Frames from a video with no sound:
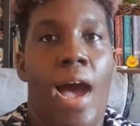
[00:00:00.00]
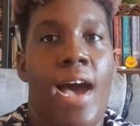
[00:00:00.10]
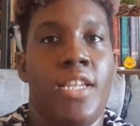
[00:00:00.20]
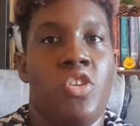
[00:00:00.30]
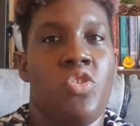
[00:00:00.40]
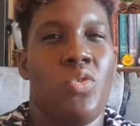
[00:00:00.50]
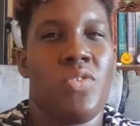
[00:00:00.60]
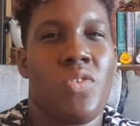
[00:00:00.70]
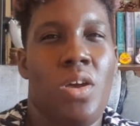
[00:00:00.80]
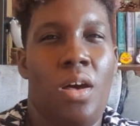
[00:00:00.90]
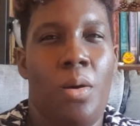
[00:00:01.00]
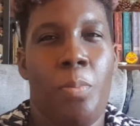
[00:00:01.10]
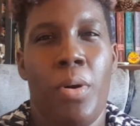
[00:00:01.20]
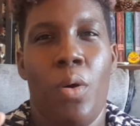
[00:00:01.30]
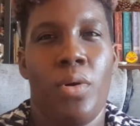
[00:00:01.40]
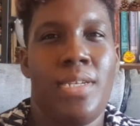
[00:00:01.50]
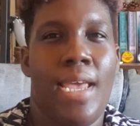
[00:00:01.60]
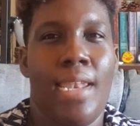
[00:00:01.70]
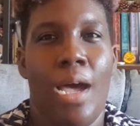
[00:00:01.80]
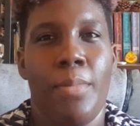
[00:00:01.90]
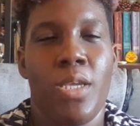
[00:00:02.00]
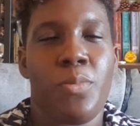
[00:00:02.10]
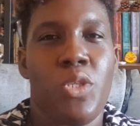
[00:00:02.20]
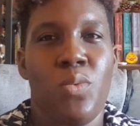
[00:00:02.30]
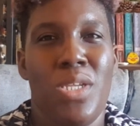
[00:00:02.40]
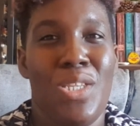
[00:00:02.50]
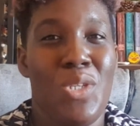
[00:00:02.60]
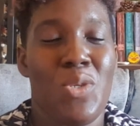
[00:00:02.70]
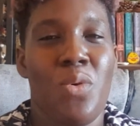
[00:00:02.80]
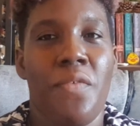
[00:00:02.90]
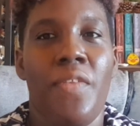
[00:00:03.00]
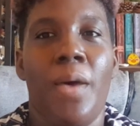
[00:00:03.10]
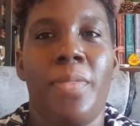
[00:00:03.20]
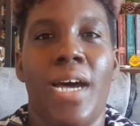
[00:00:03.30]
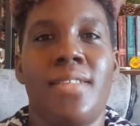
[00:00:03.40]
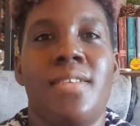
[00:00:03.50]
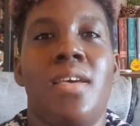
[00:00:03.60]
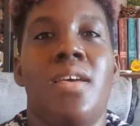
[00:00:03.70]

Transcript: and it shows her power dynamic between the two of them, that